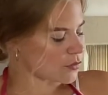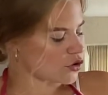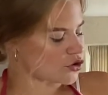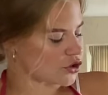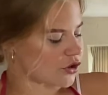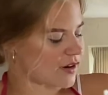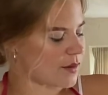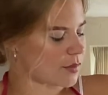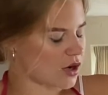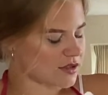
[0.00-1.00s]
sugar
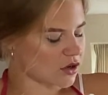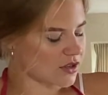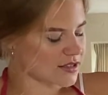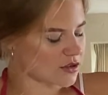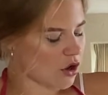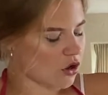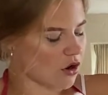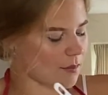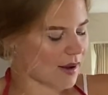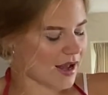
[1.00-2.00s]
in, but as long as it's all
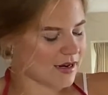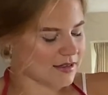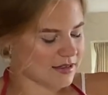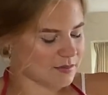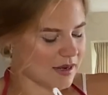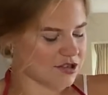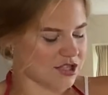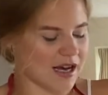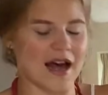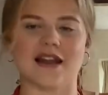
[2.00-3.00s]
combined as best you
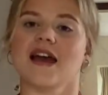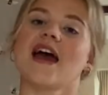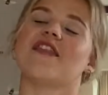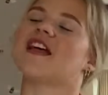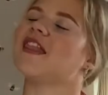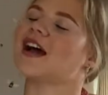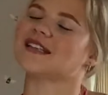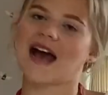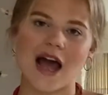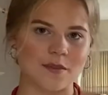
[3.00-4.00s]
can, then that
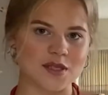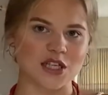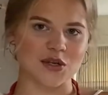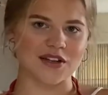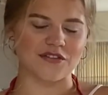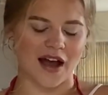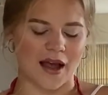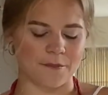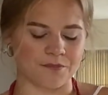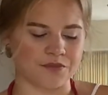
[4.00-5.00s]
is absolutely
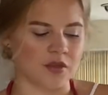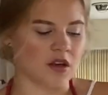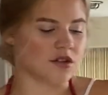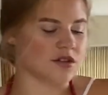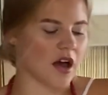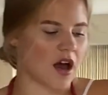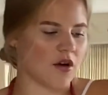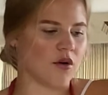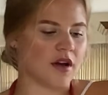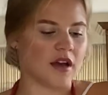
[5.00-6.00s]
fine. So
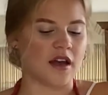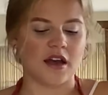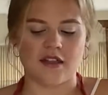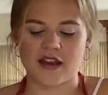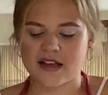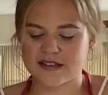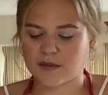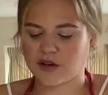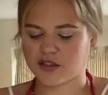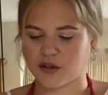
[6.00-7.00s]
the next thing
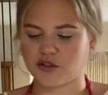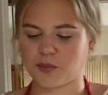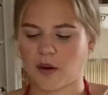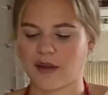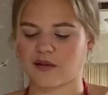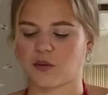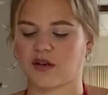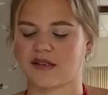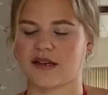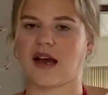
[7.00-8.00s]
I'm going to do is just pop that to
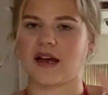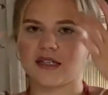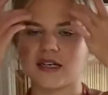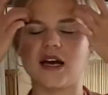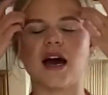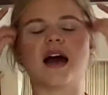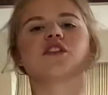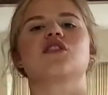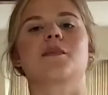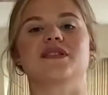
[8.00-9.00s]
one side
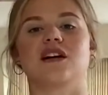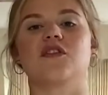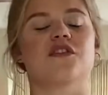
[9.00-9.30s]
and grab myself a